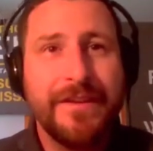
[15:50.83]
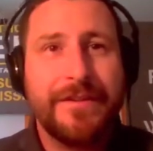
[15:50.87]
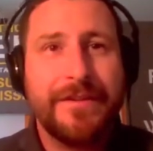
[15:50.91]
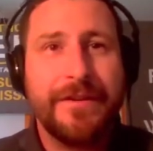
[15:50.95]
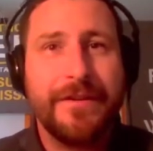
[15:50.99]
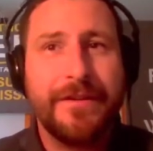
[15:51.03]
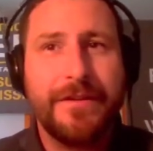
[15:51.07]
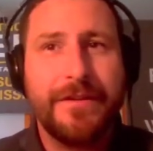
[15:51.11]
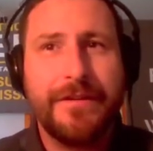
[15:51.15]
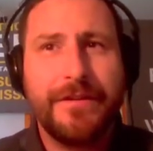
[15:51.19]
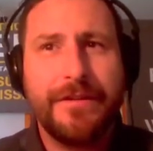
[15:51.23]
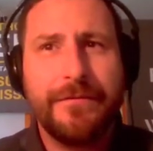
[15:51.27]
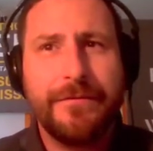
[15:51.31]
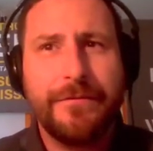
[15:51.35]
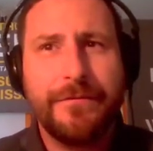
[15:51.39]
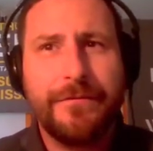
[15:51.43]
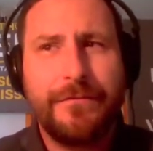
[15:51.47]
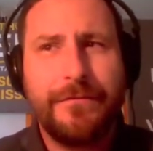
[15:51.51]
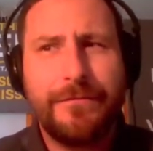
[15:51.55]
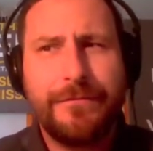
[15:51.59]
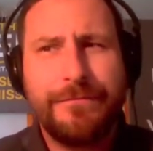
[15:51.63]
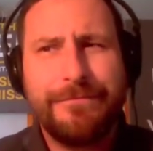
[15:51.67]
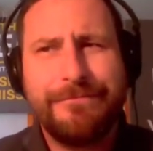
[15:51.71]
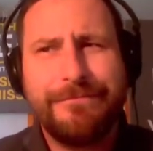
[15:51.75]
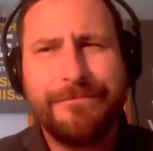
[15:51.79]

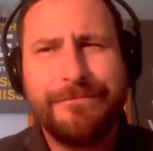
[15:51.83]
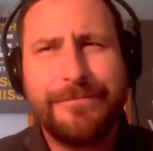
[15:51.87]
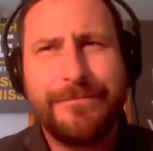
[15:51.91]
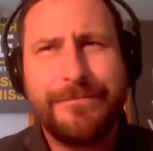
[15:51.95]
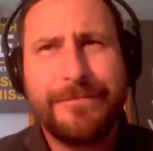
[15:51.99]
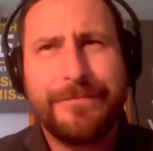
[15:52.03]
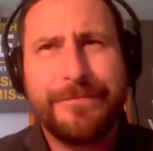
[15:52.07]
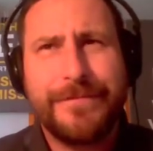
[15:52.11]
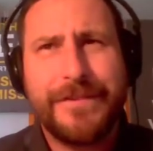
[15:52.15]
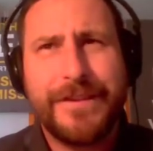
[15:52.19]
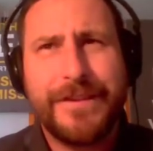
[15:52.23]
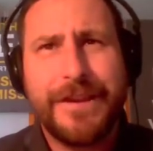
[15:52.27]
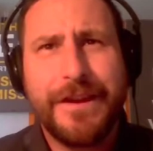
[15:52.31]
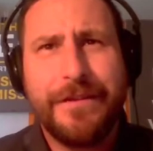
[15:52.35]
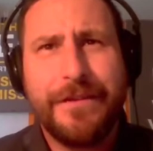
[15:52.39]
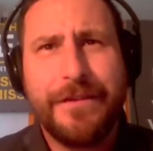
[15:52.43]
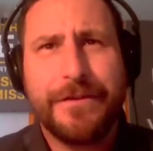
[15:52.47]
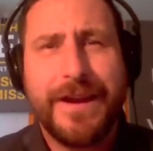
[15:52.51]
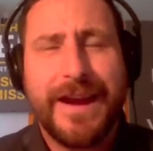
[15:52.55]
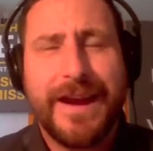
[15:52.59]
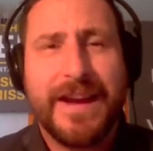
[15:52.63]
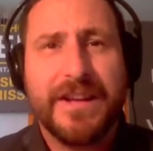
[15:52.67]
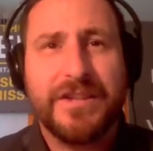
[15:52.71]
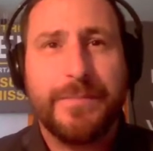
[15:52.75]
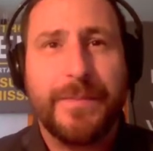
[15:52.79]
The
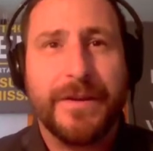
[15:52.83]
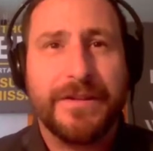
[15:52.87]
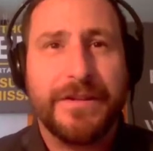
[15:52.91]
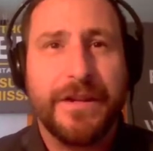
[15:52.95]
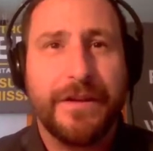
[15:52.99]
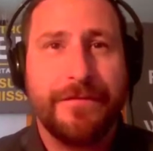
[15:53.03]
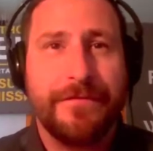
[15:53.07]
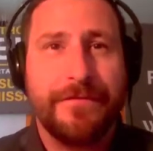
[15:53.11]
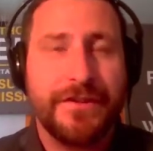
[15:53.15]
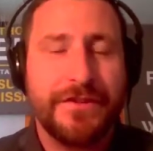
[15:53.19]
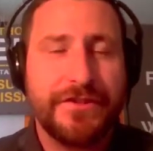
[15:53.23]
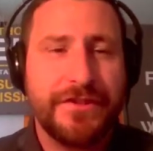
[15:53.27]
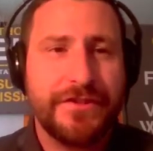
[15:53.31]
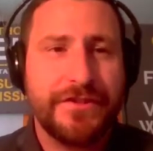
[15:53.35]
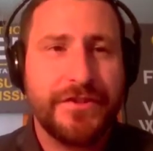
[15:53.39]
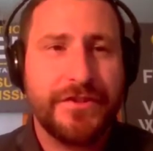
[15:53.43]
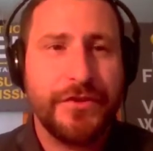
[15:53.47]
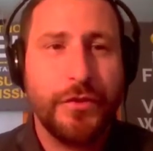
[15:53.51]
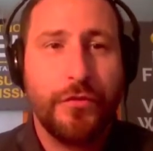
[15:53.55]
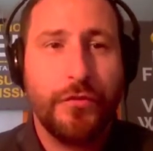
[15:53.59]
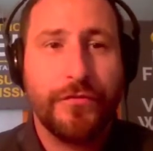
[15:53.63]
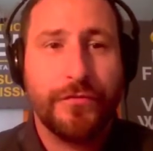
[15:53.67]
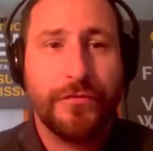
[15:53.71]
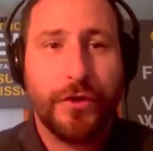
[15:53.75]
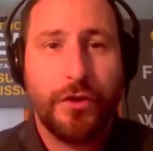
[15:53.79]
other aspect of it is just
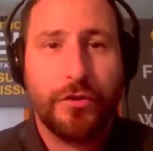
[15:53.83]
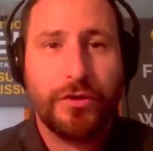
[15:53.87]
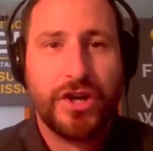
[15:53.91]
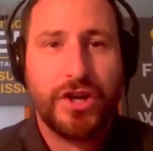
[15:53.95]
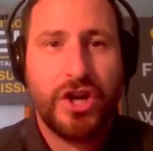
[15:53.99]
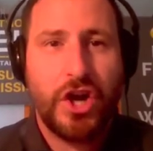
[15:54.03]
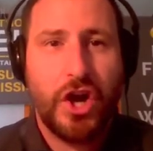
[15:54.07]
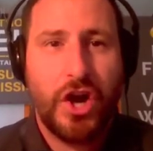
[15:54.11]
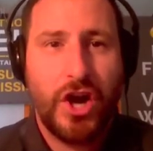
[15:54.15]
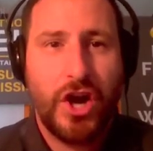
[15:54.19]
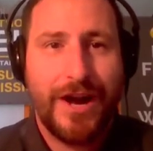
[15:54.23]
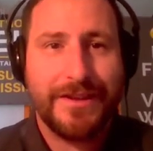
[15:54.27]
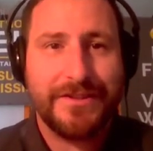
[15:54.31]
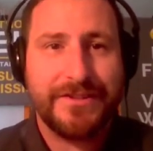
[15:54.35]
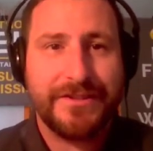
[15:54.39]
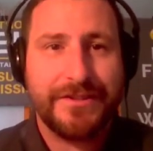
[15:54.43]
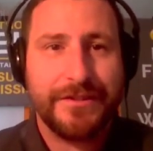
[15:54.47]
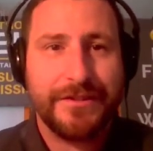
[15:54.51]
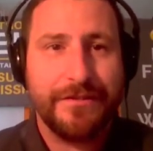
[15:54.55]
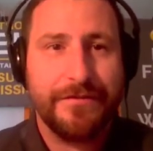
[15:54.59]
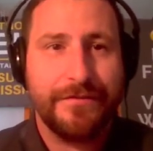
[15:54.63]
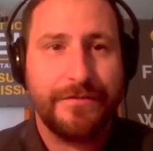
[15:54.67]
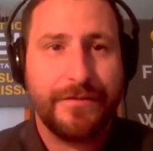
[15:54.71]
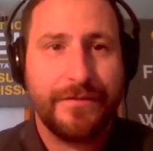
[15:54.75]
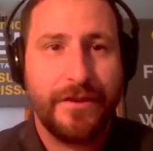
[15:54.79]
the overall
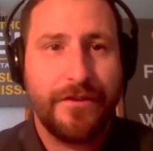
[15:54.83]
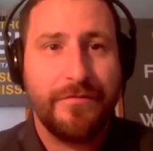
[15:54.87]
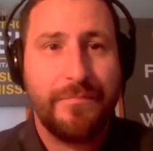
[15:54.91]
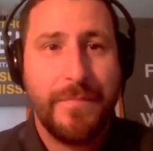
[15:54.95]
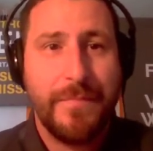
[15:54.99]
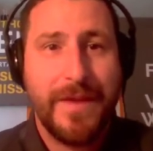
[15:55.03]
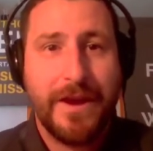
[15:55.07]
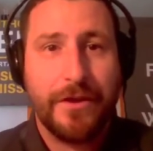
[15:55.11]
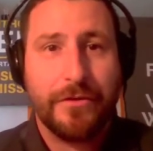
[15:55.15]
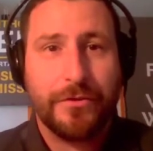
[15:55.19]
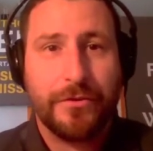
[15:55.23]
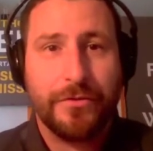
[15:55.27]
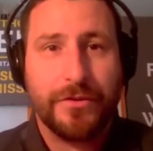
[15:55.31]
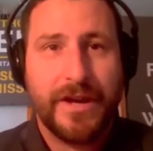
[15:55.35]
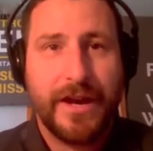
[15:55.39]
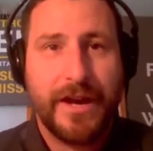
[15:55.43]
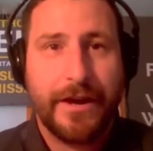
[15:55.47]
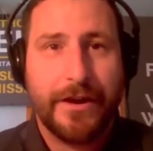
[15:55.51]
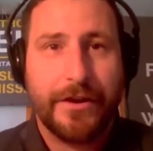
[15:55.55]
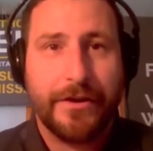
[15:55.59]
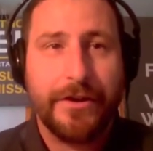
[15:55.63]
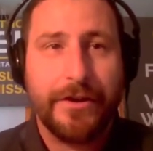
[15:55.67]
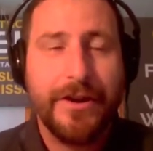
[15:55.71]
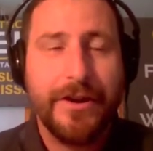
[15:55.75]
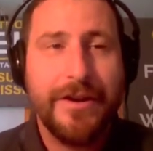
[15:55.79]
cost of medical
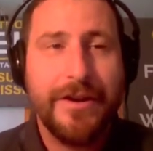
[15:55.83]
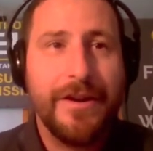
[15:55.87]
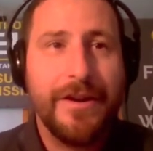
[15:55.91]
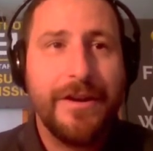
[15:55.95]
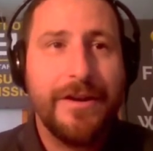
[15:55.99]
care.